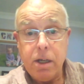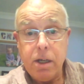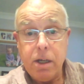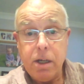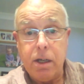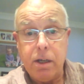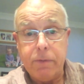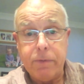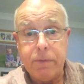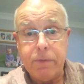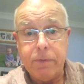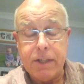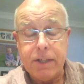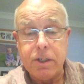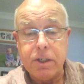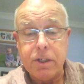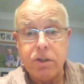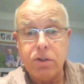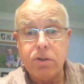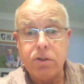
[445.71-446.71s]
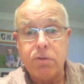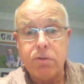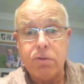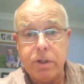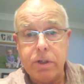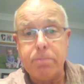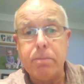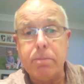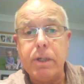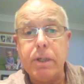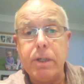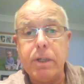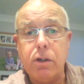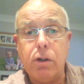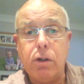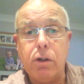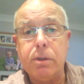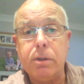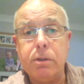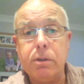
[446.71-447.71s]
That's extremely
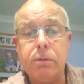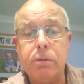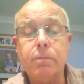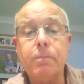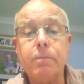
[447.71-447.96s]
common.